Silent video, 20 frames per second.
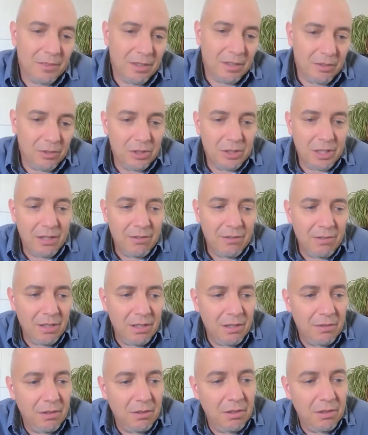Well,
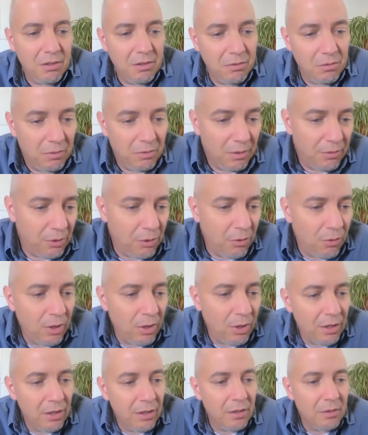David, if you
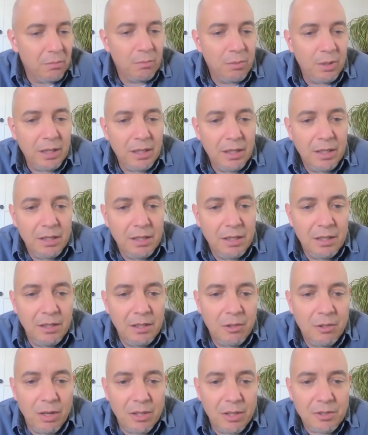want to bring in any
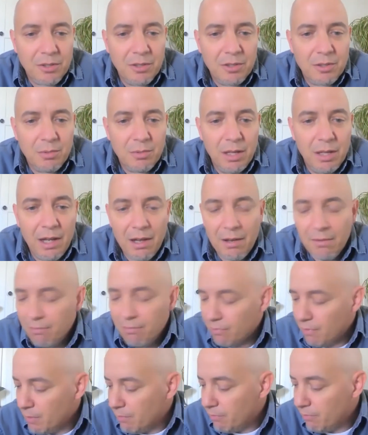questions we have
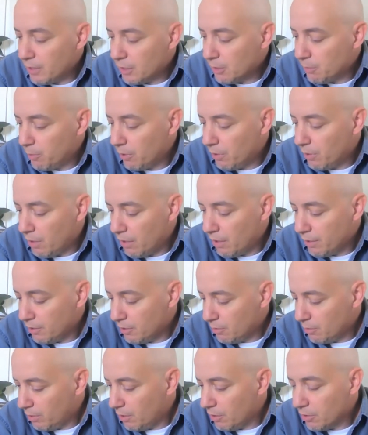from the Facebook
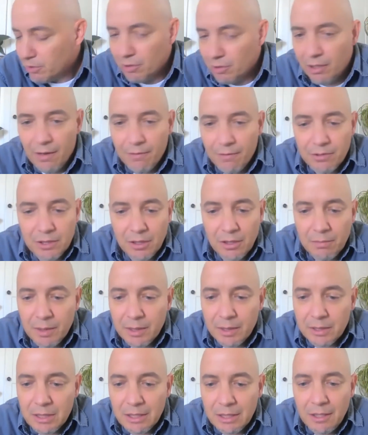audience, we also have some
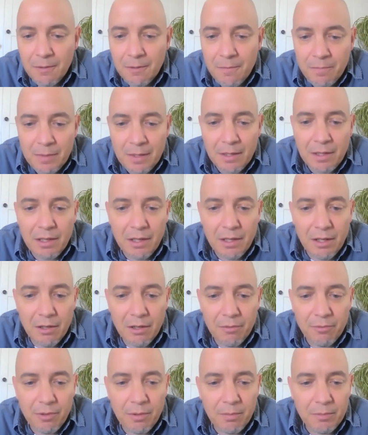I see uh,
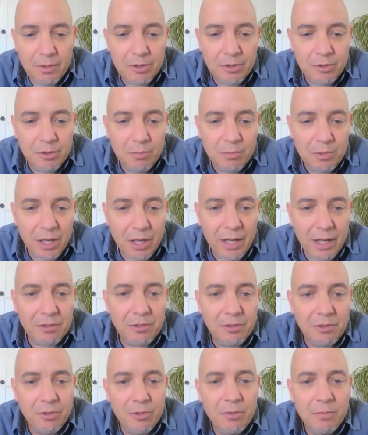from the Zoom
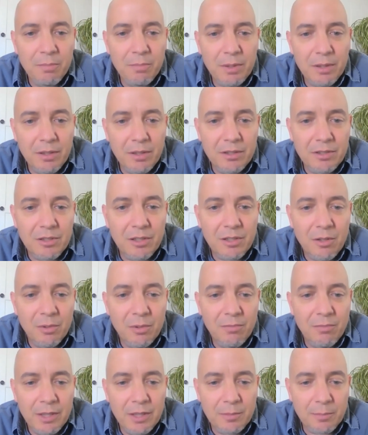chat group, but let's start
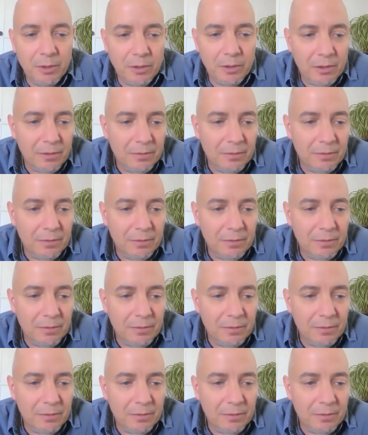with Facebook.